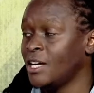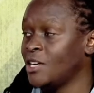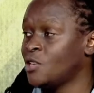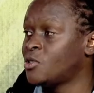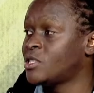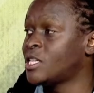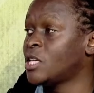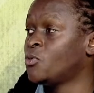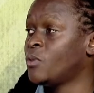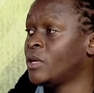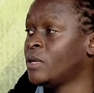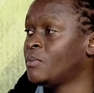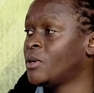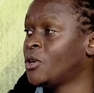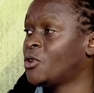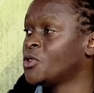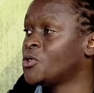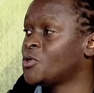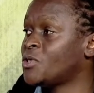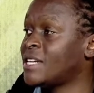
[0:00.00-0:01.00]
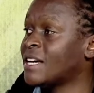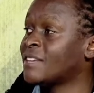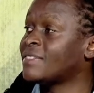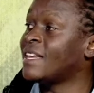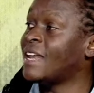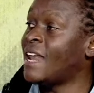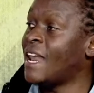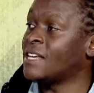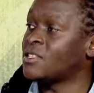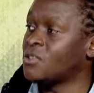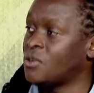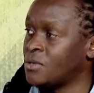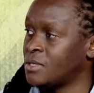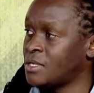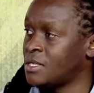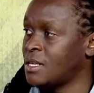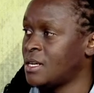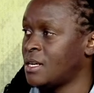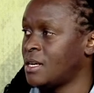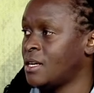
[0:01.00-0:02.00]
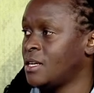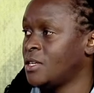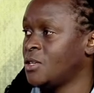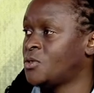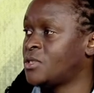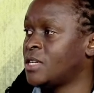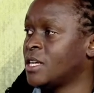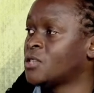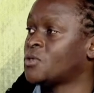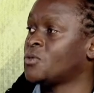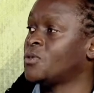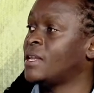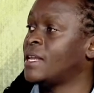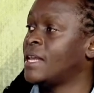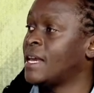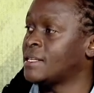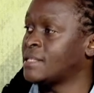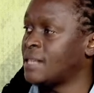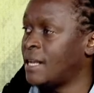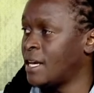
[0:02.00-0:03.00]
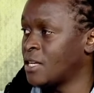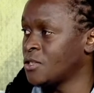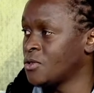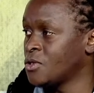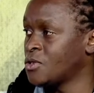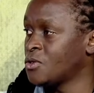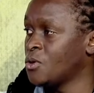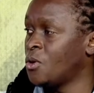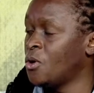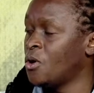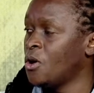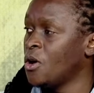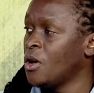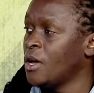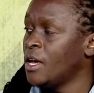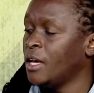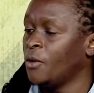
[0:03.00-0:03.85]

you still win, because you take the lessons mm-hmm. you take to the next election. So yes.